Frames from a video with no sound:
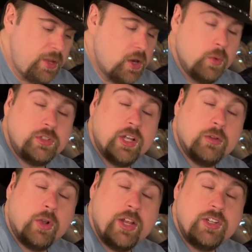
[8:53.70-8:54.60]
you know what sounds
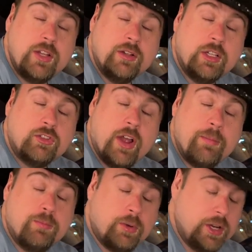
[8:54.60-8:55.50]
crazy? Let's try
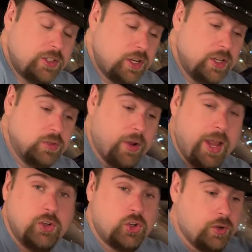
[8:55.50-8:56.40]
putting this in this
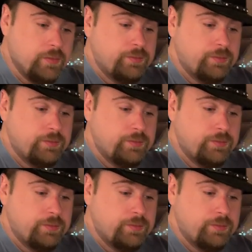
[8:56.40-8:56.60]
ranch.